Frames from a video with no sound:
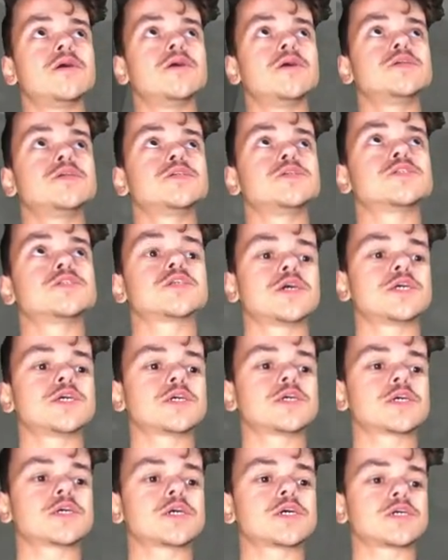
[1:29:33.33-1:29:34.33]
Shall I
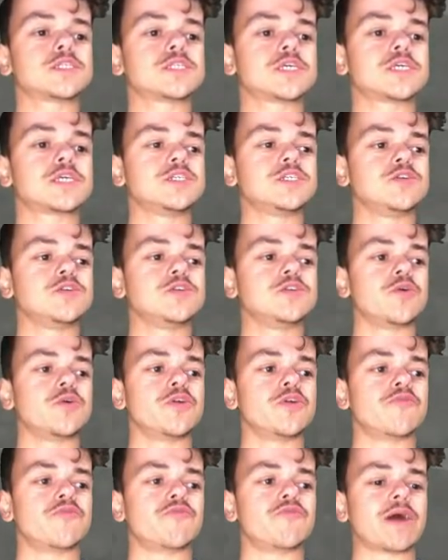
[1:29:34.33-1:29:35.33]
continue going
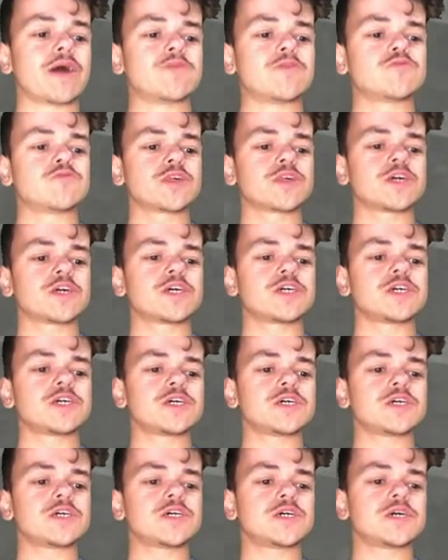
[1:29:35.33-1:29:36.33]
around with it?
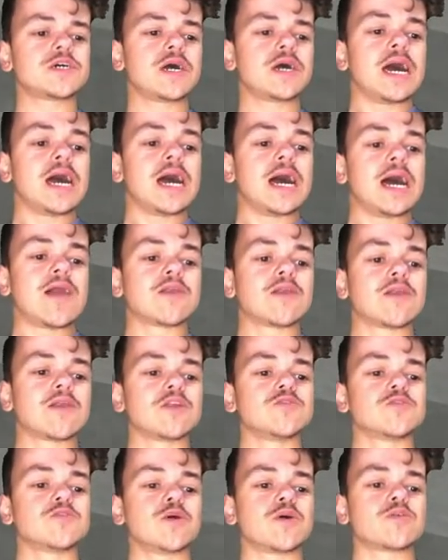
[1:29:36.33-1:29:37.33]
Hello
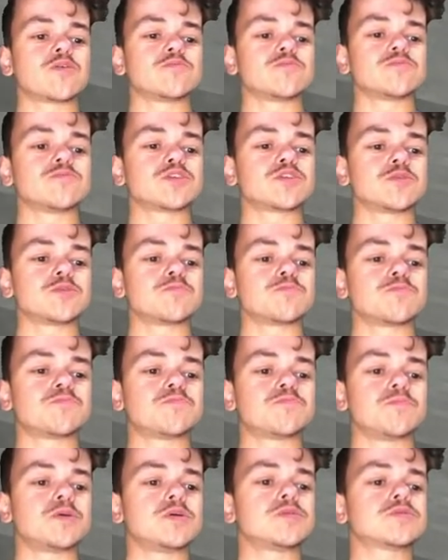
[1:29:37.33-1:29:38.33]
Luke, welcome to the
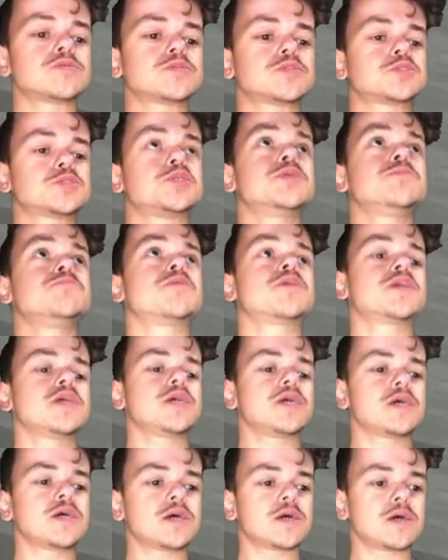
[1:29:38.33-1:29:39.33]
stream,
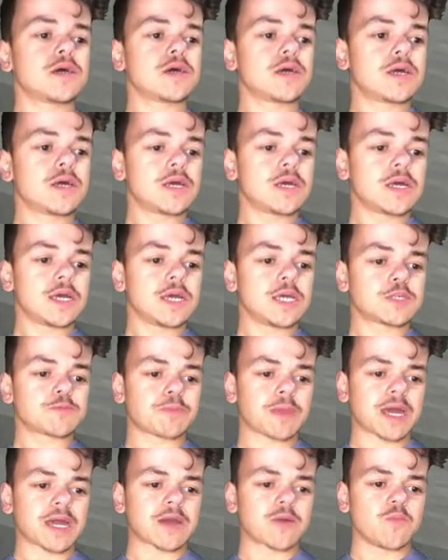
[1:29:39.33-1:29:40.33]
buddy. It's
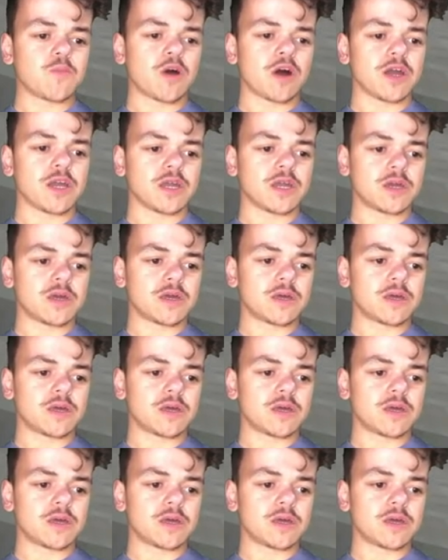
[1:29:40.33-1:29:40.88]
black and white.